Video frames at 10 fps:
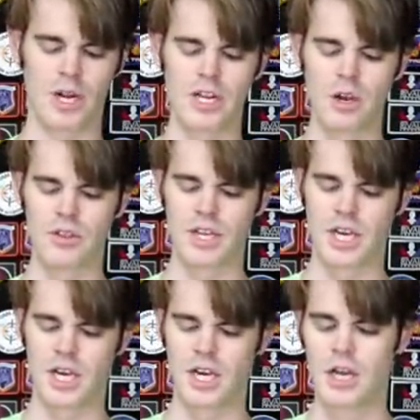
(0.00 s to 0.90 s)
I know that
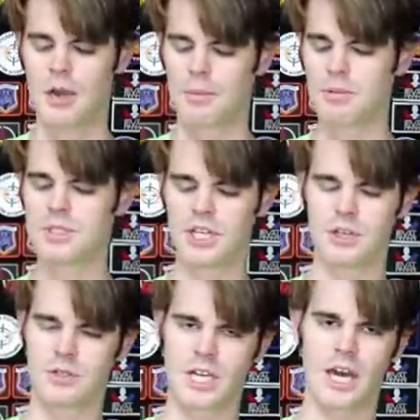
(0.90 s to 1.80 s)
uh,
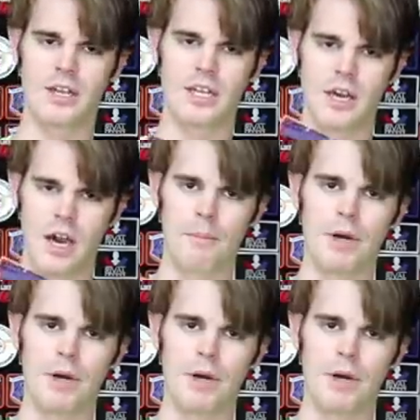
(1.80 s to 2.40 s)
Boomtendo's gotten uh,